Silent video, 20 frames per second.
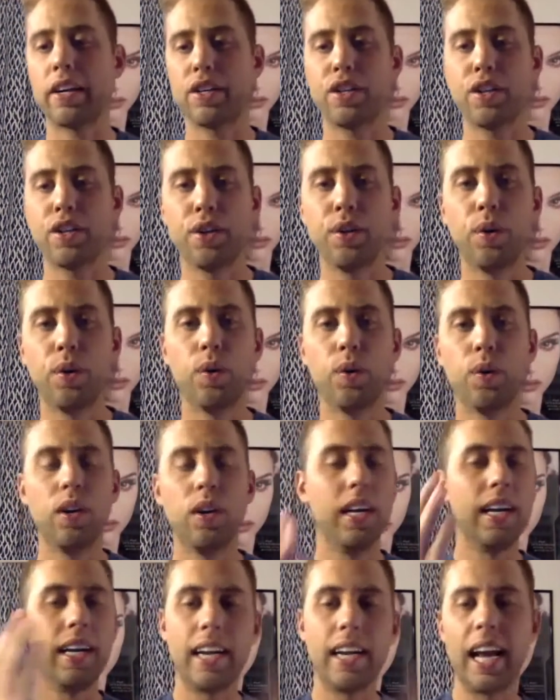to
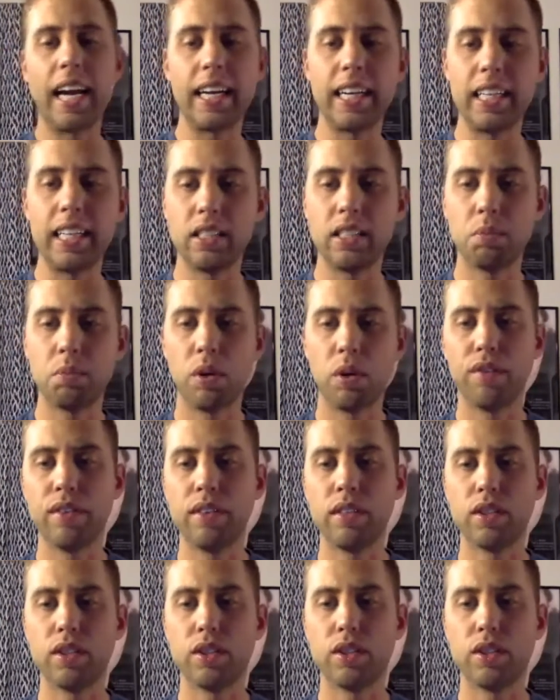90s movies,